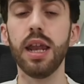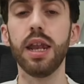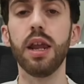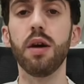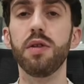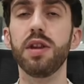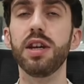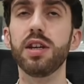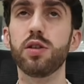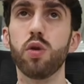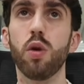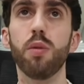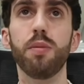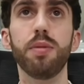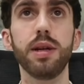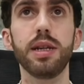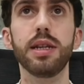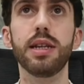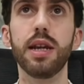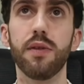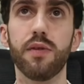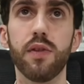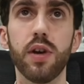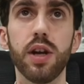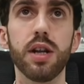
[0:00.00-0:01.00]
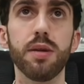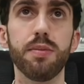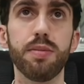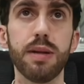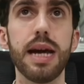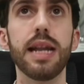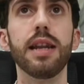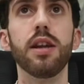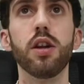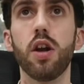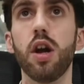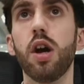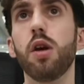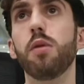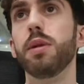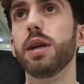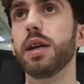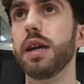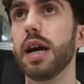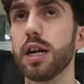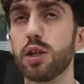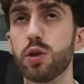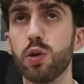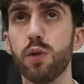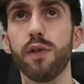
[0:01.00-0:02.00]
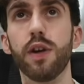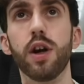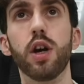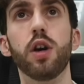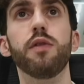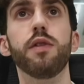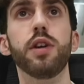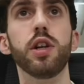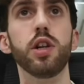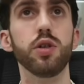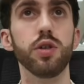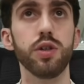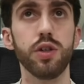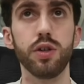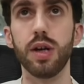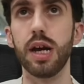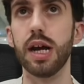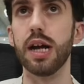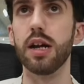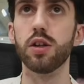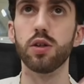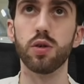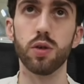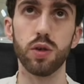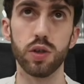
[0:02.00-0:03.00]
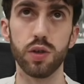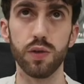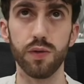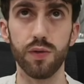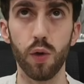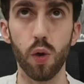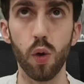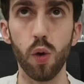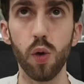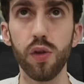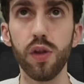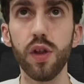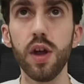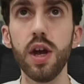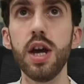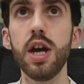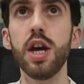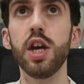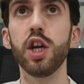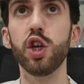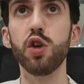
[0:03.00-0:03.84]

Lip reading: Now this will be different depending on how many actual viral videos you get and so on and so forth.